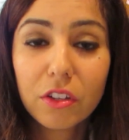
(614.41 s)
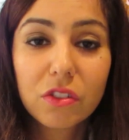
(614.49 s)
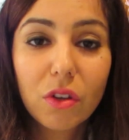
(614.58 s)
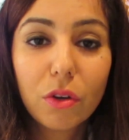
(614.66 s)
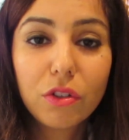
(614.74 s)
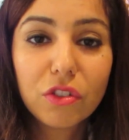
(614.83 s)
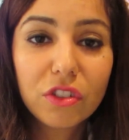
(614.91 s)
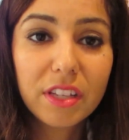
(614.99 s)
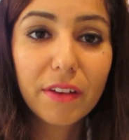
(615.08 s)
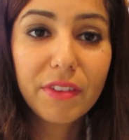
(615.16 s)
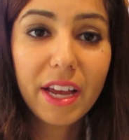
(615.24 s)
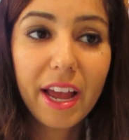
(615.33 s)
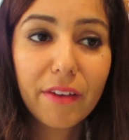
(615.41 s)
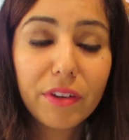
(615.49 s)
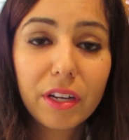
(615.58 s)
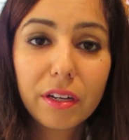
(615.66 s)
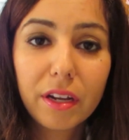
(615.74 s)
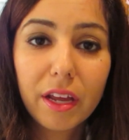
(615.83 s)
So you just have to have
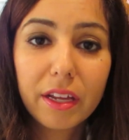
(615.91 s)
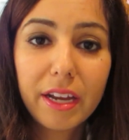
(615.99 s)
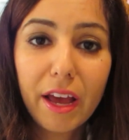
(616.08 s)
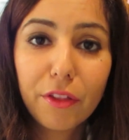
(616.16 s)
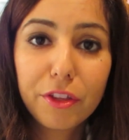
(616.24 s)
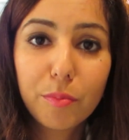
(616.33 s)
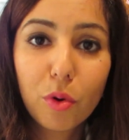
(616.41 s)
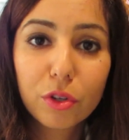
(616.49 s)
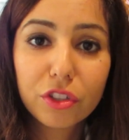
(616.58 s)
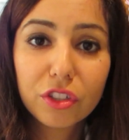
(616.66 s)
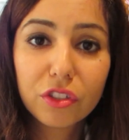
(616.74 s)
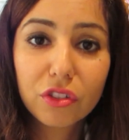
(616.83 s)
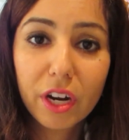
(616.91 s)
it in healthy portions.